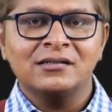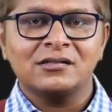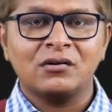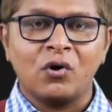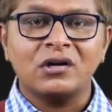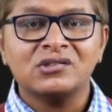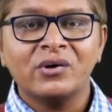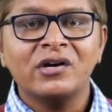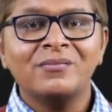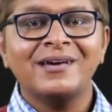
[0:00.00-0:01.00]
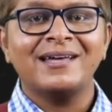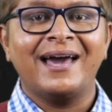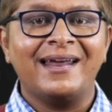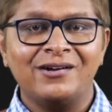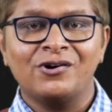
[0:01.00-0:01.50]
Sir, what is going to be our
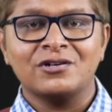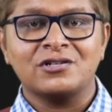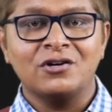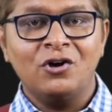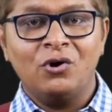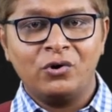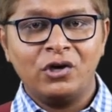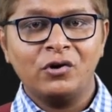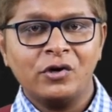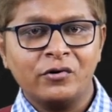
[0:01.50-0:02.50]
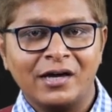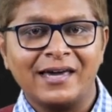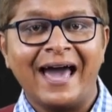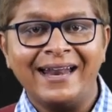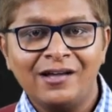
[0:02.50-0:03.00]
carrying cost? Okay,
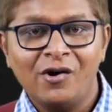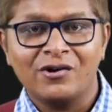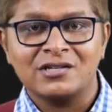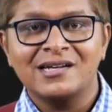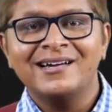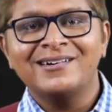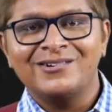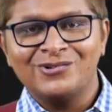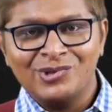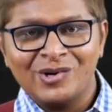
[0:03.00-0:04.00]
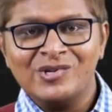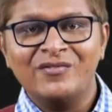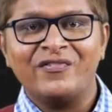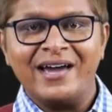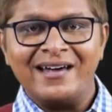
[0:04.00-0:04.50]
carrying cost.
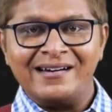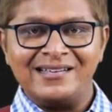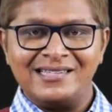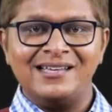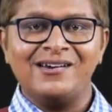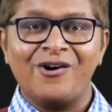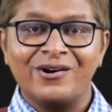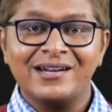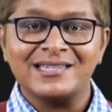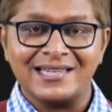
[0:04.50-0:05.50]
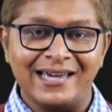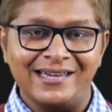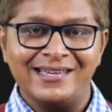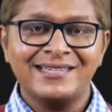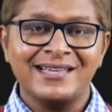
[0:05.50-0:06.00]
2500 is the order
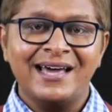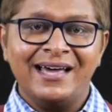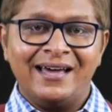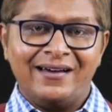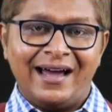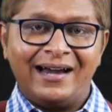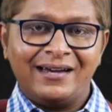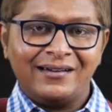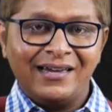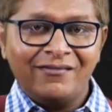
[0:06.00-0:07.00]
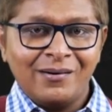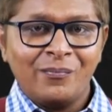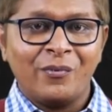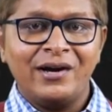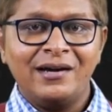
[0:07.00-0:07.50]
size. At a
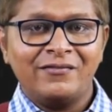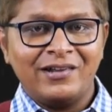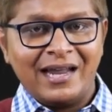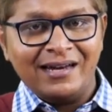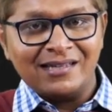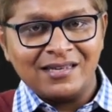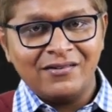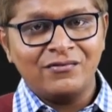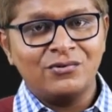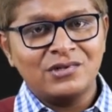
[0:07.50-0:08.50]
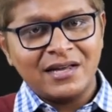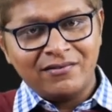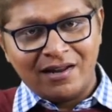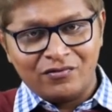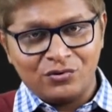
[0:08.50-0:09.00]
given point when I receive goods,
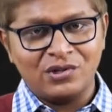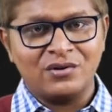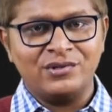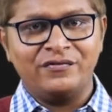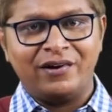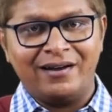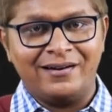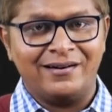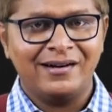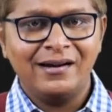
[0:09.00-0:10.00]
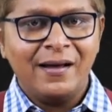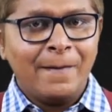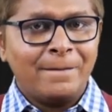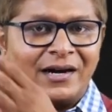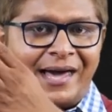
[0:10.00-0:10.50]
I will have 2500,
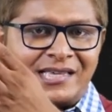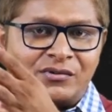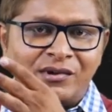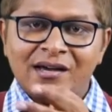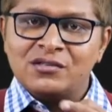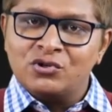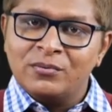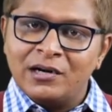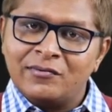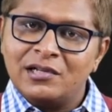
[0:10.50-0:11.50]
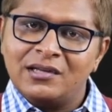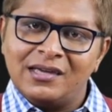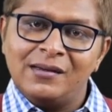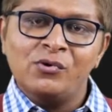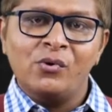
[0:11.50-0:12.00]
but as we consume, it will
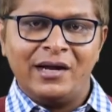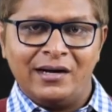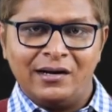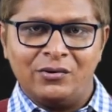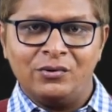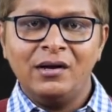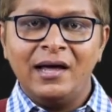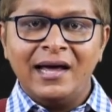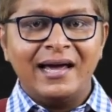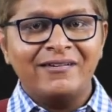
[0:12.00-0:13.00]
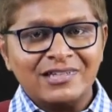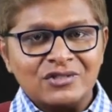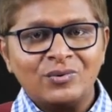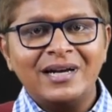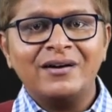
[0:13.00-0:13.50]
keep going down.
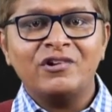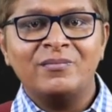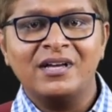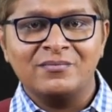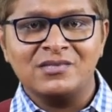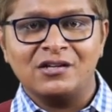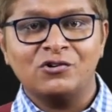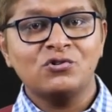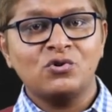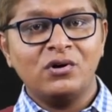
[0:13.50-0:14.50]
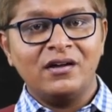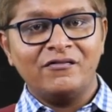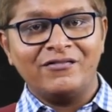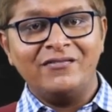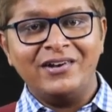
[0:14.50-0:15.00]
Eventually it will become zero. So
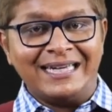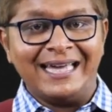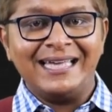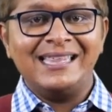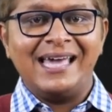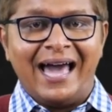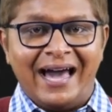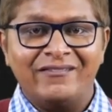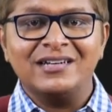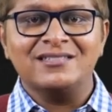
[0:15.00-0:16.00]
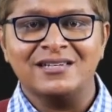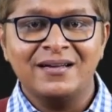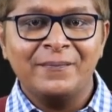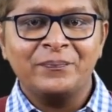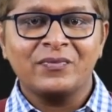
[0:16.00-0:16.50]
when we take the average,
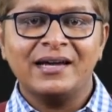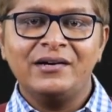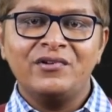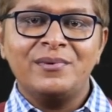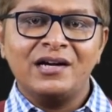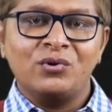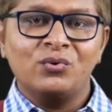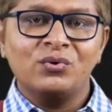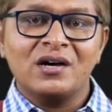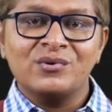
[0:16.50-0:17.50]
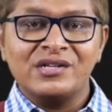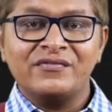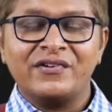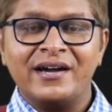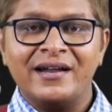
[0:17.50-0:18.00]
it will be
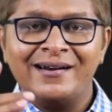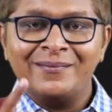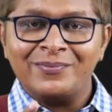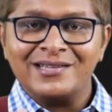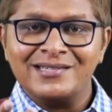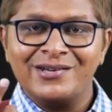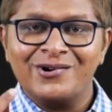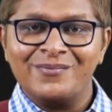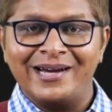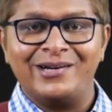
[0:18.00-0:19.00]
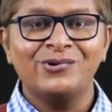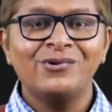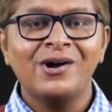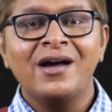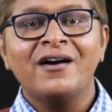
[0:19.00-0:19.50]
2500 plus 0 by
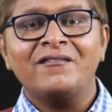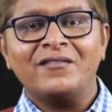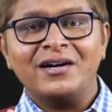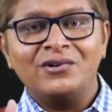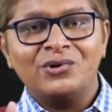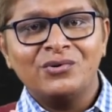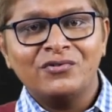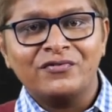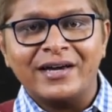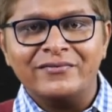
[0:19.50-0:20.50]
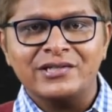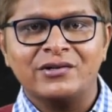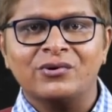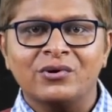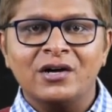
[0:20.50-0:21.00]
2,
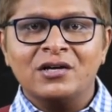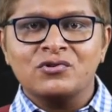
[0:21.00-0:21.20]
1250.